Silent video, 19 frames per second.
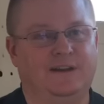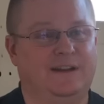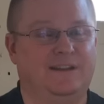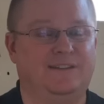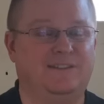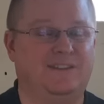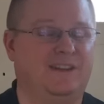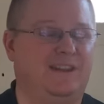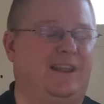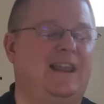and
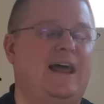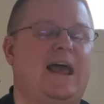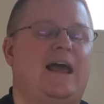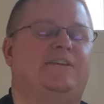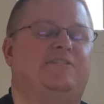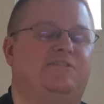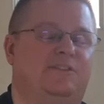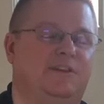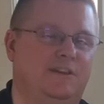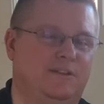it's the
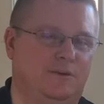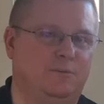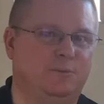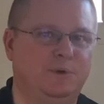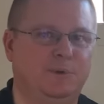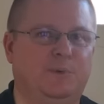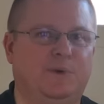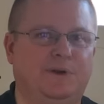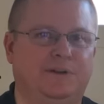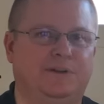last thing that
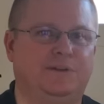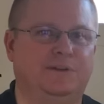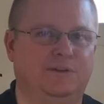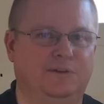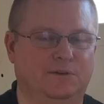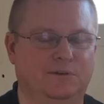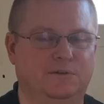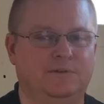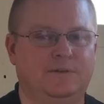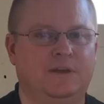we want to do.